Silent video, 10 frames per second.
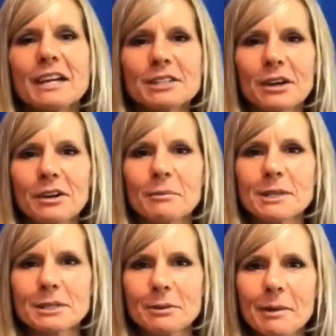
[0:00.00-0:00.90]
So a
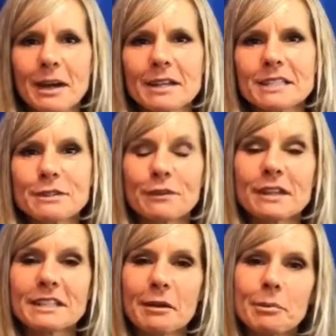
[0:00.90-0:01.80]
muscle imbalance is, for
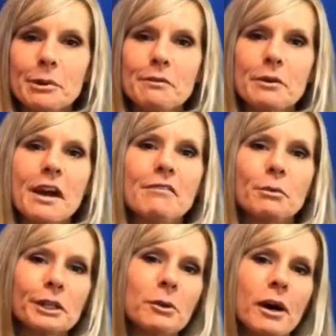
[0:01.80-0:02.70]
example, if you have
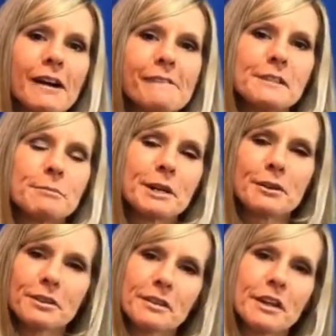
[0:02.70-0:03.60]
one quad that's
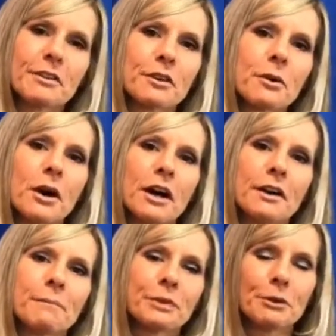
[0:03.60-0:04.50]
bigger than the other quad,
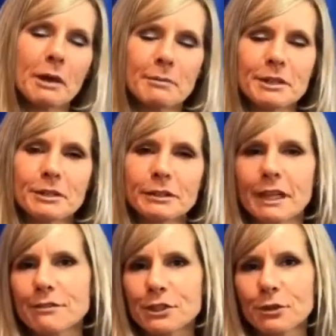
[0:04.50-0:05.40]
or maybe your
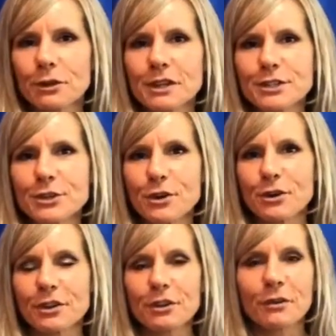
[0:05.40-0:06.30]
left shoulder is
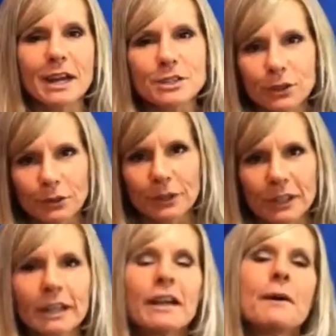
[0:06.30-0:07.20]
stronger than your right shoulder.